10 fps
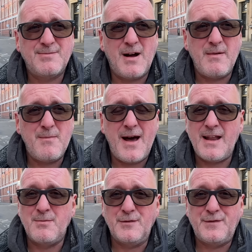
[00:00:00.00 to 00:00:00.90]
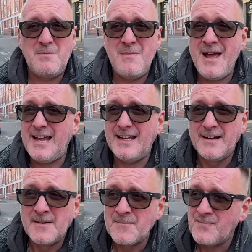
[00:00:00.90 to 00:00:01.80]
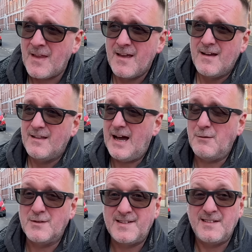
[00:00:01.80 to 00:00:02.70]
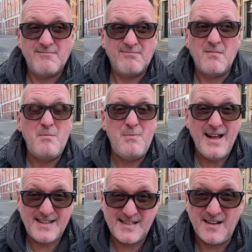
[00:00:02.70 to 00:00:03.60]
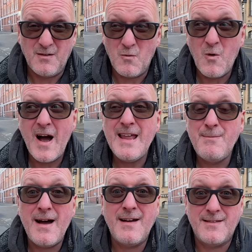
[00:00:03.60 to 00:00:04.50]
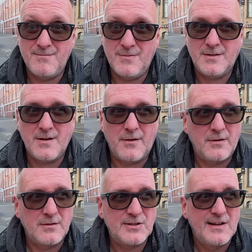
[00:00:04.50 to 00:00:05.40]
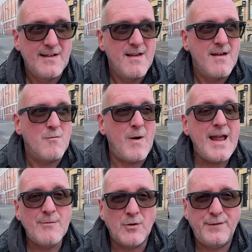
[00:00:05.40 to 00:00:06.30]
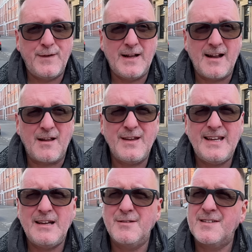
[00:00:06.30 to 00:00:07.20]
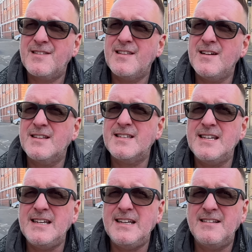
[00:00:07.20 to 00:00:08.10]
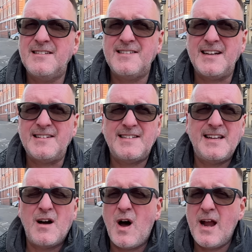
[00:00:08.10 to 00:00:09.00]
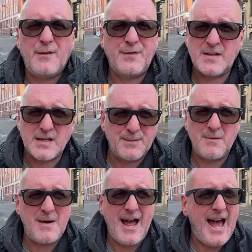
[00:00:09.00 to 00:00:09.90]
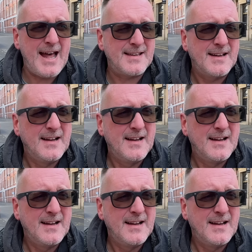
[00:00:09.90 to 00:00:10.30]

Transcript: might be better but for me that was better way better than McDonald's way more filling I think it was 13.69 off the top of my head